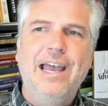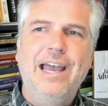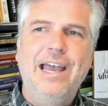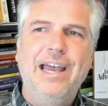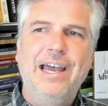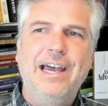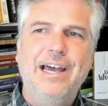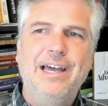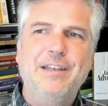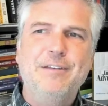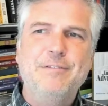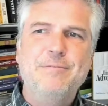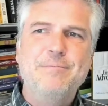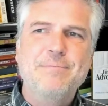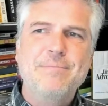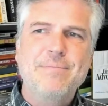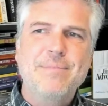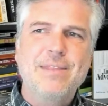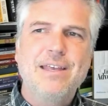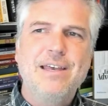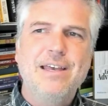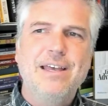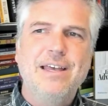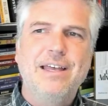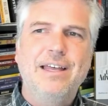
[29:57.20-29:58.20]
And
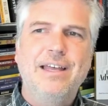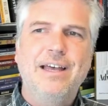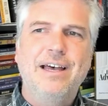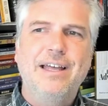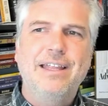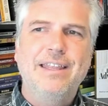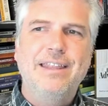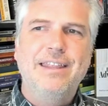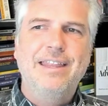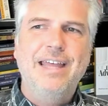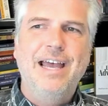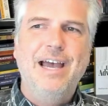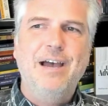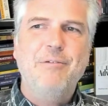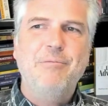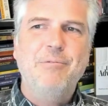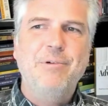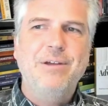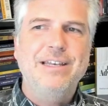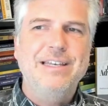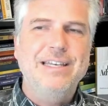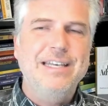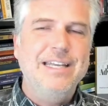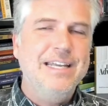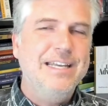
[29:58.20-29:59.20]
uh, that
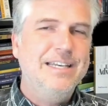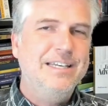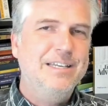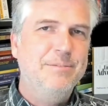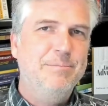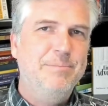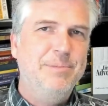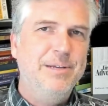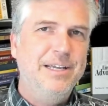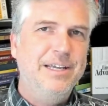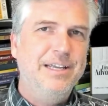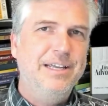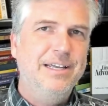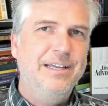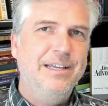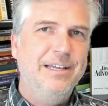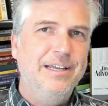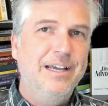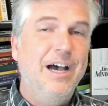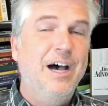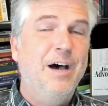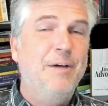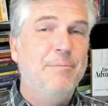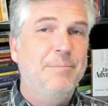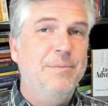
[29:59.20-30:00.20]
would need to
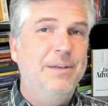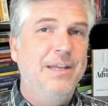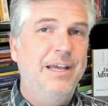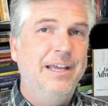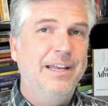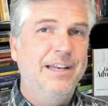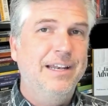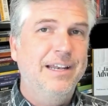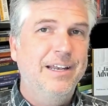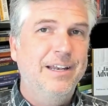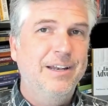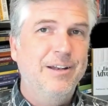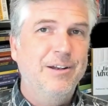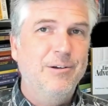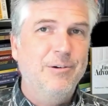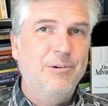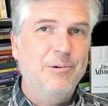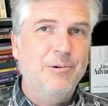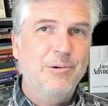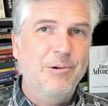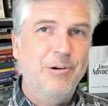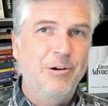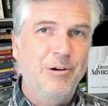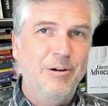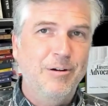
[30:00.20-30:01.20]
be updated
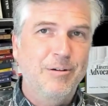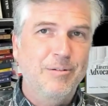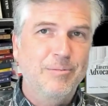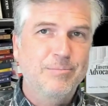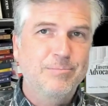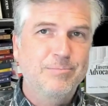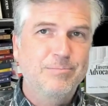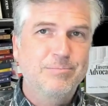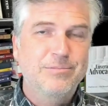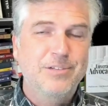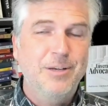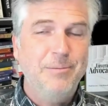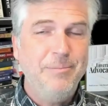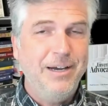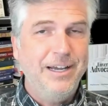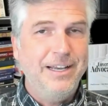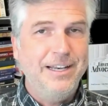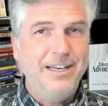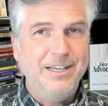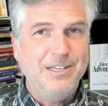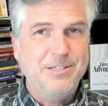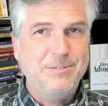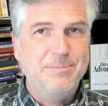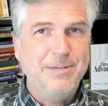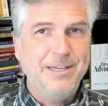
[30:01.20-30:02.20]
or somebody
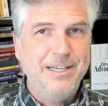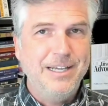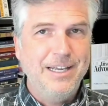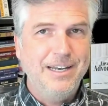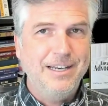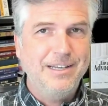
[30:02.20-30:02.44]
needs to be